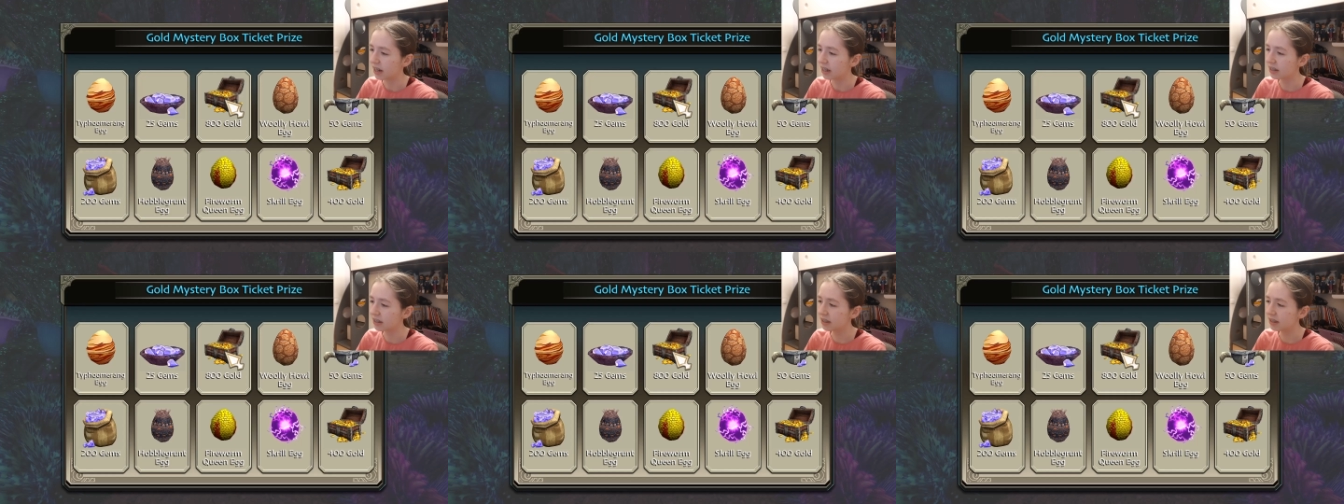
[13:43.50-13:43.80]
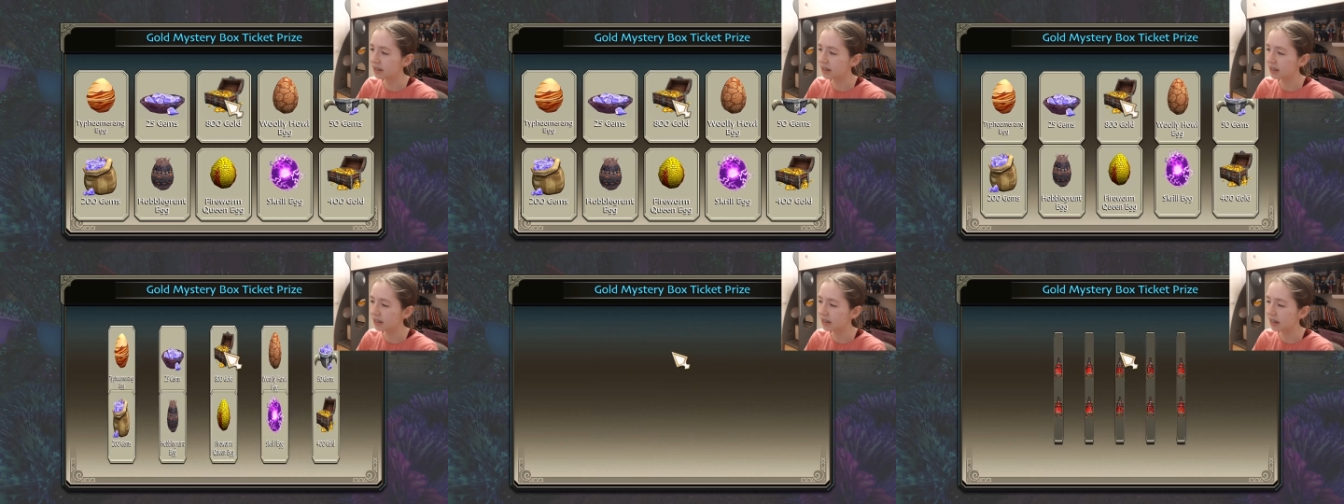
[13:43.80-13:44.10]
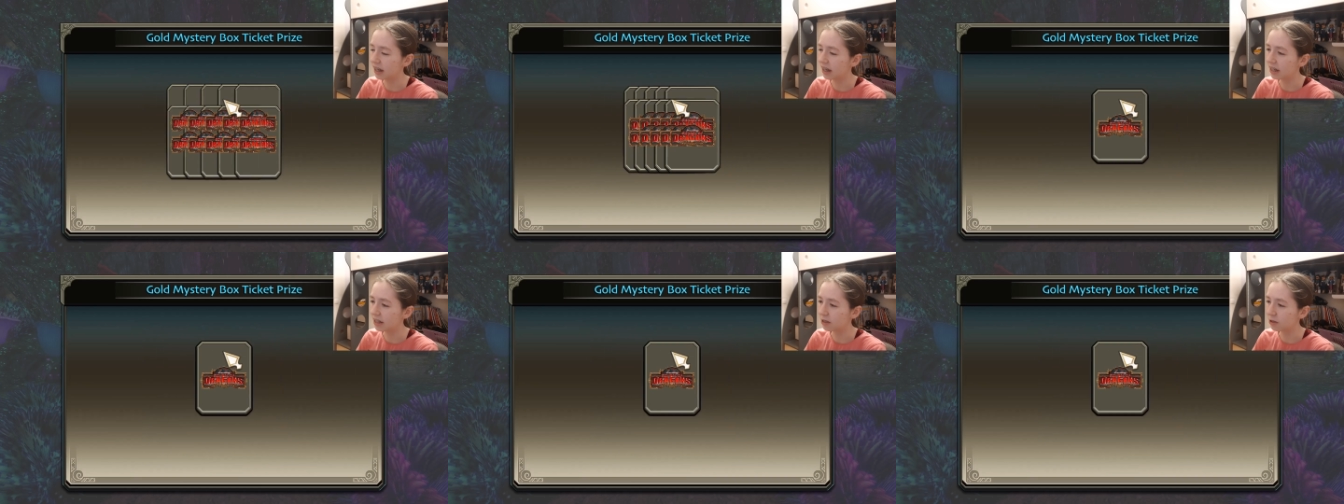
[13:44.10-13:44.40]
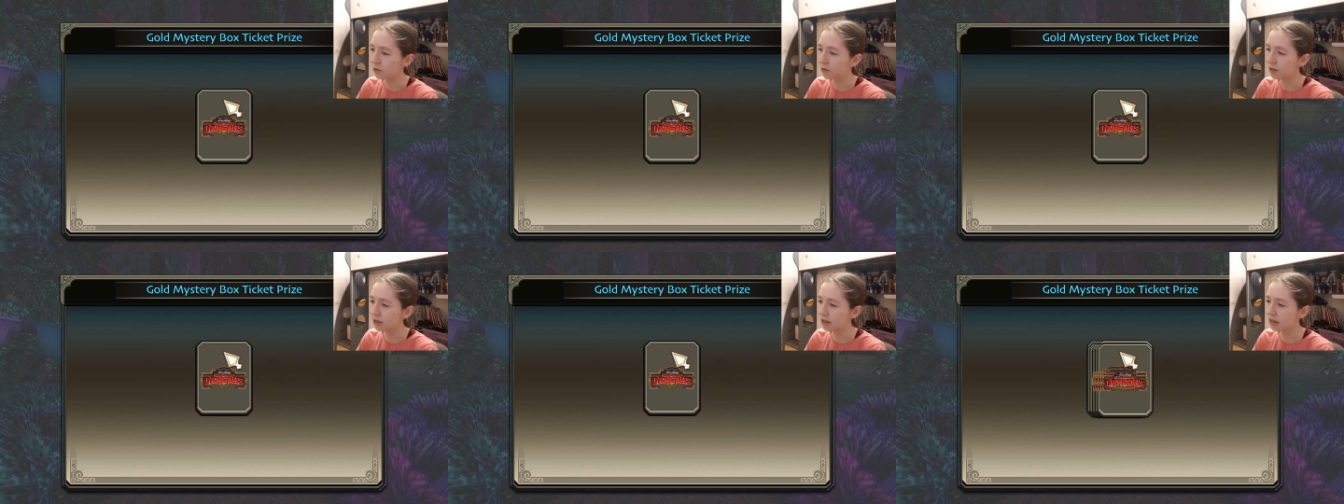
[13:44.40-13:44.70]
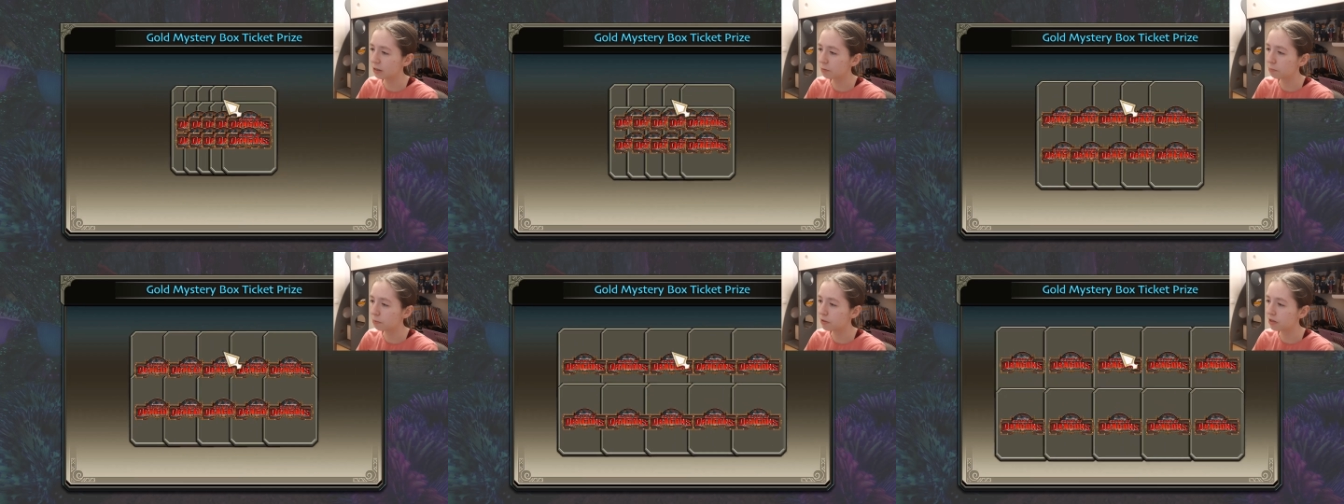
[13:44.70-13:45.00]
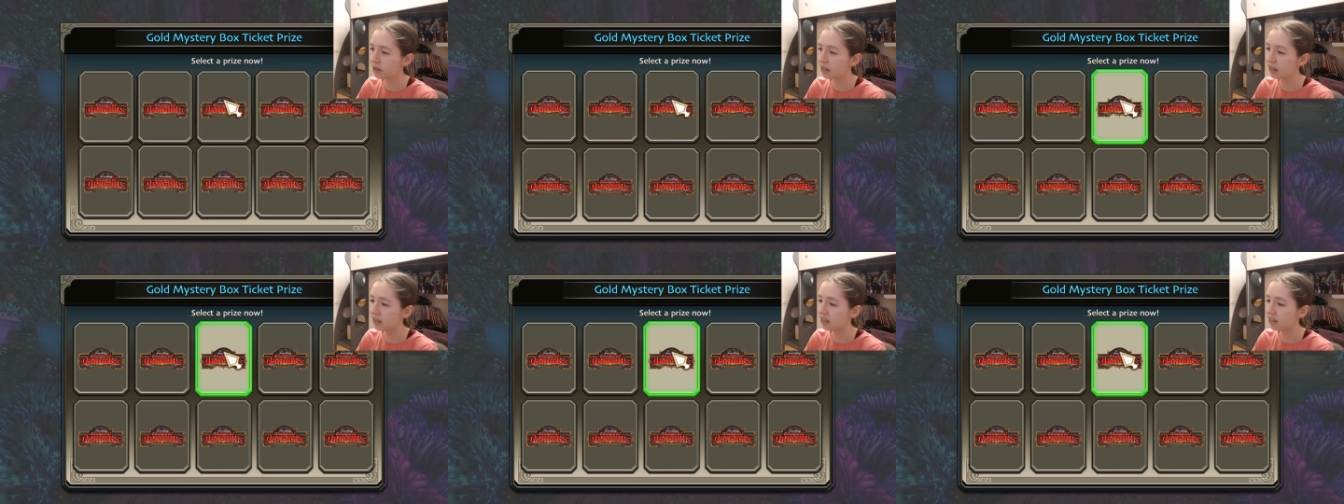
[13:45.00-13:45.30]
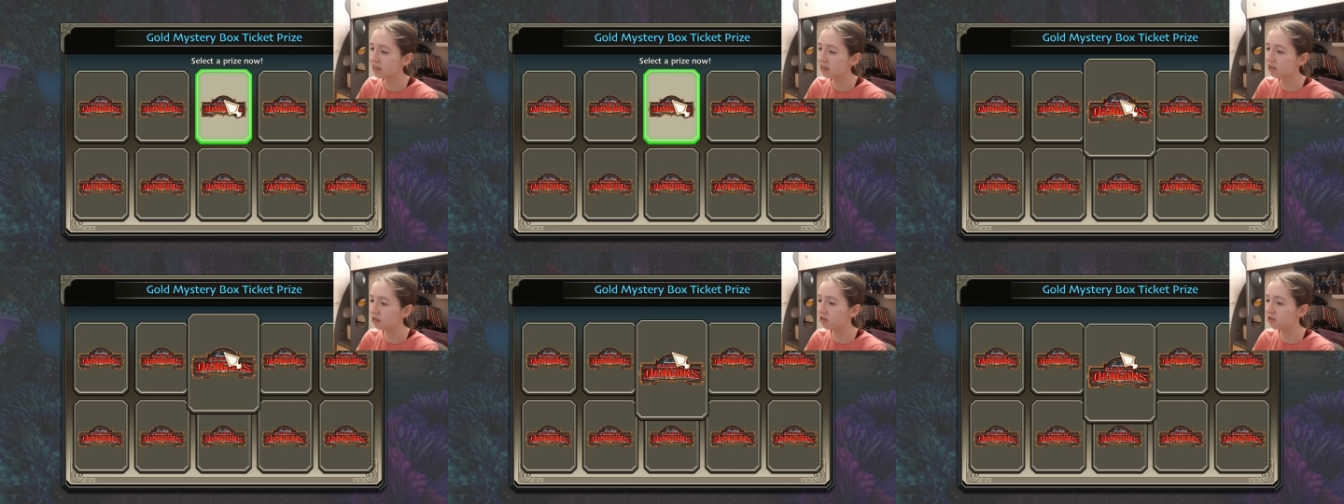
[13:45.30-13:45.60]
other than that, coins are
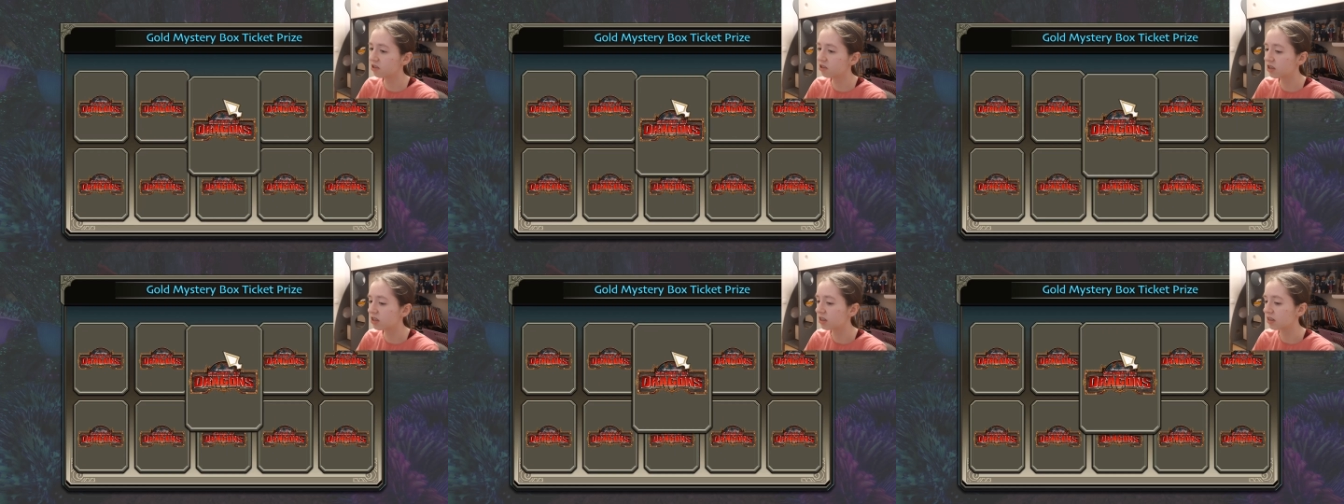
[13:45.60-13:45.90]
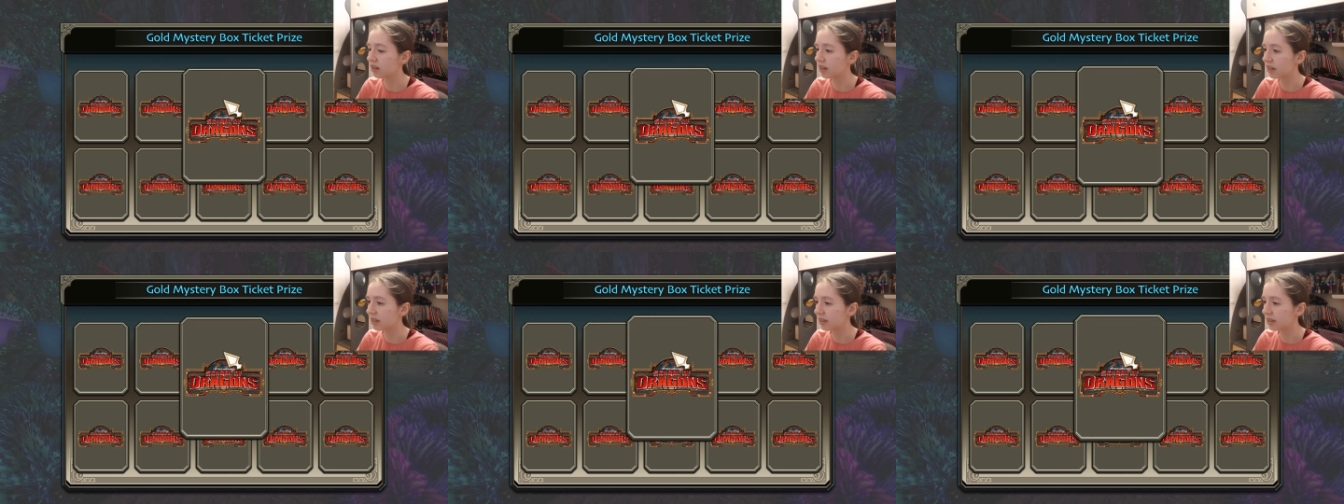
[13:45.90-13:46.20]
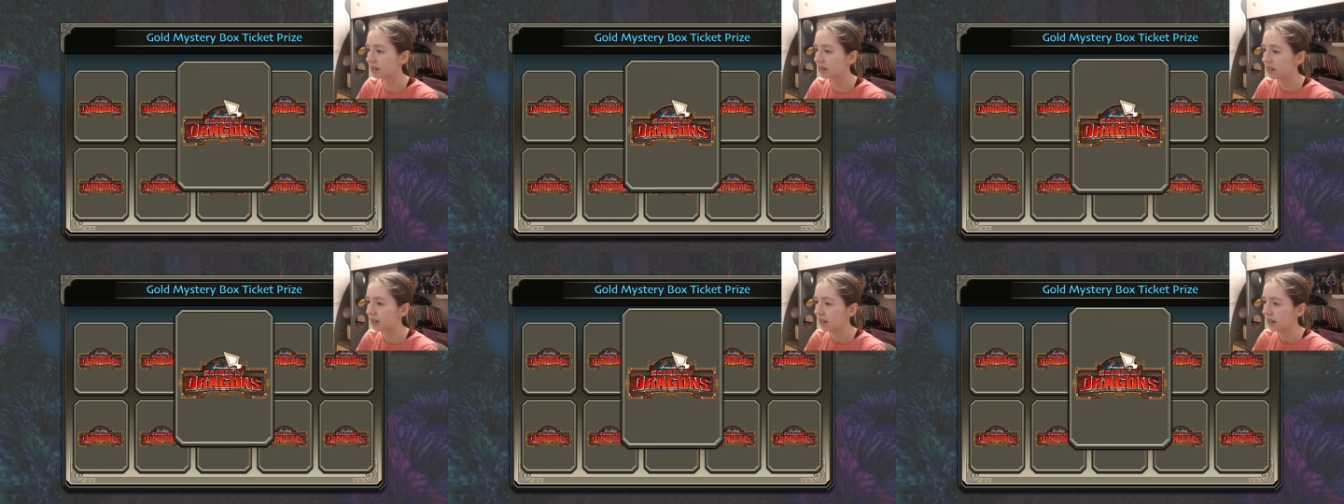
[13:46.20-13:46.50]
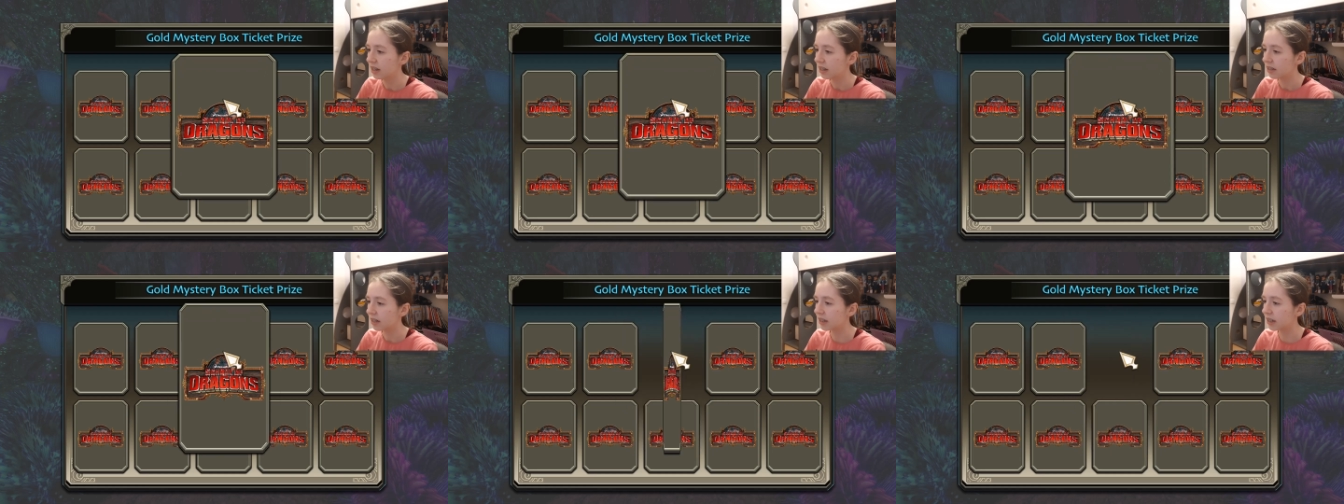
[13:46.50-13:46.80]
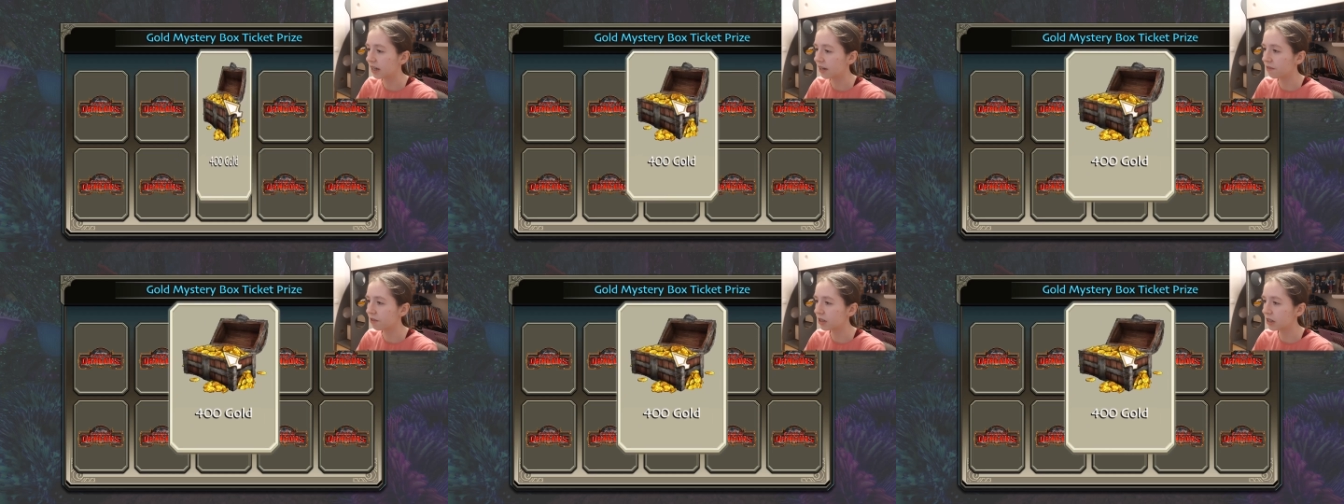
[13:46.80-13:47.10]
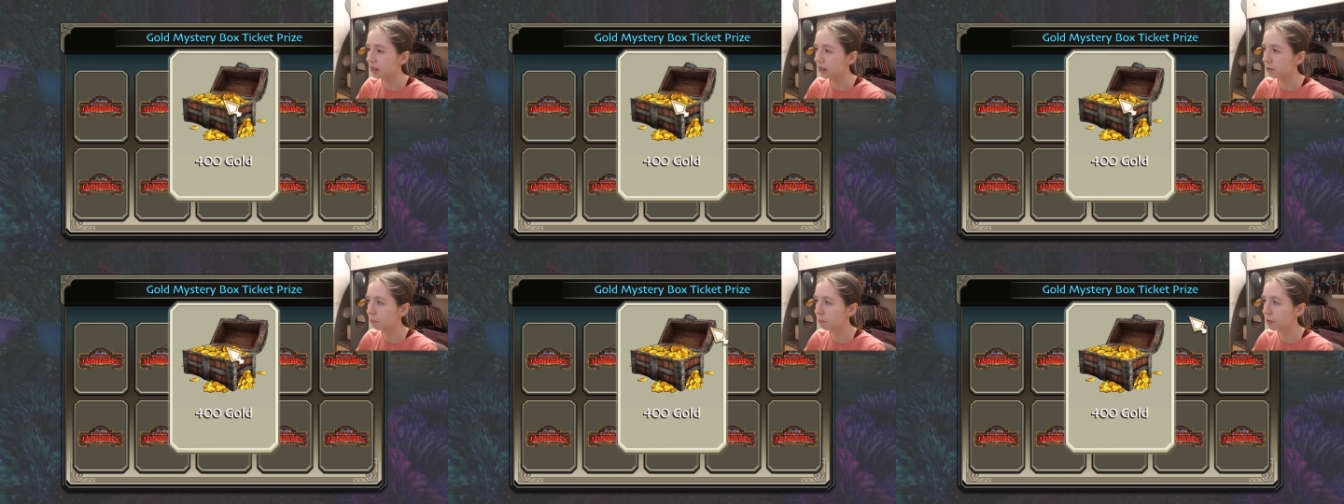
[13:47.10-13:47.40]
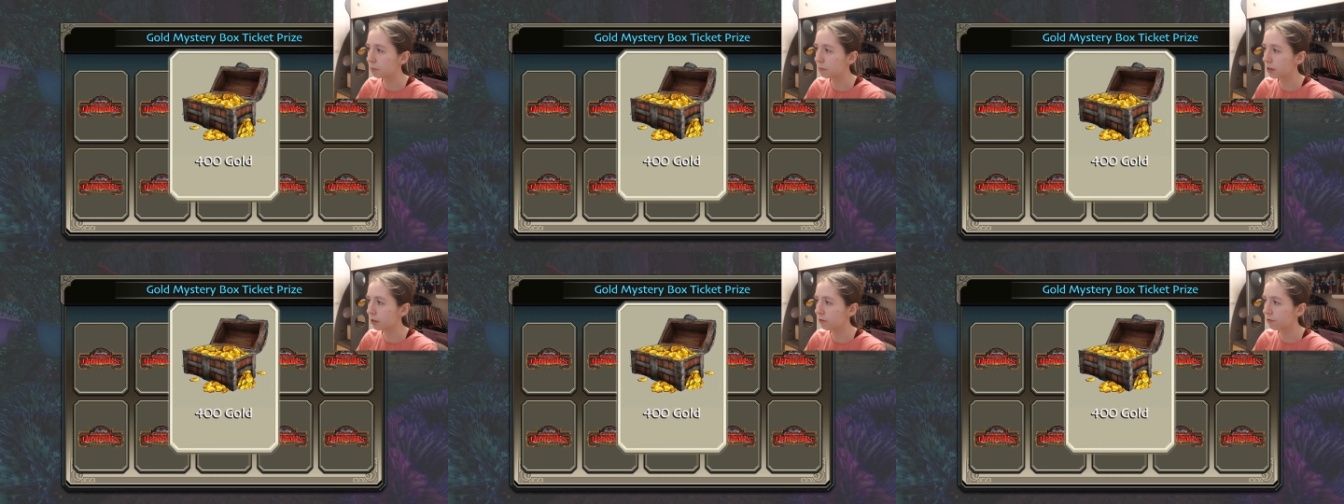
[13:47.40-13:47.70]
pretty useless. Like everything's
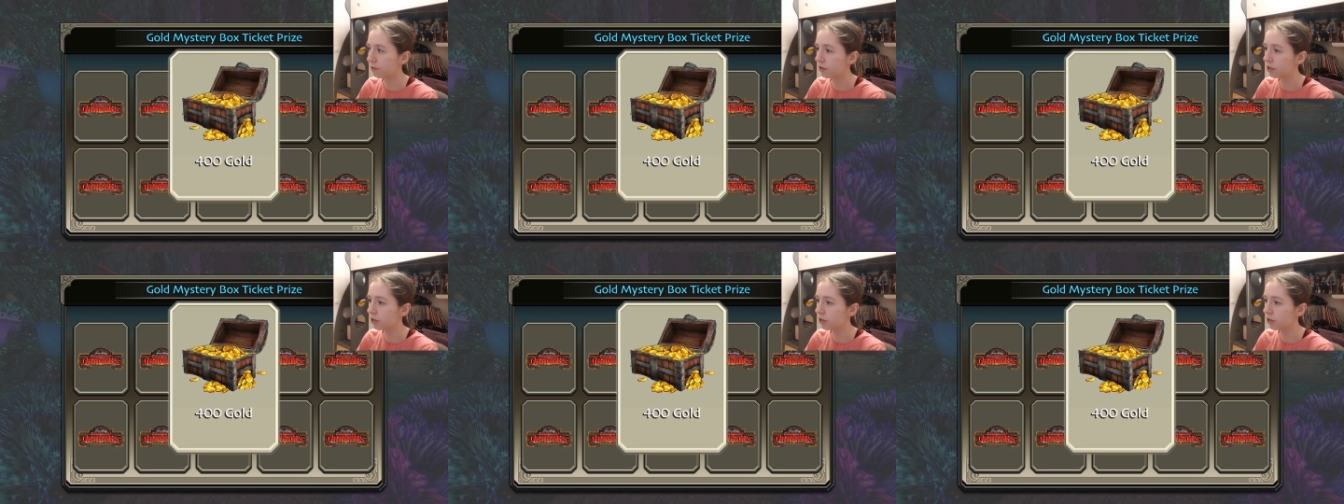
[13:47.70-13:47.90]
pretty much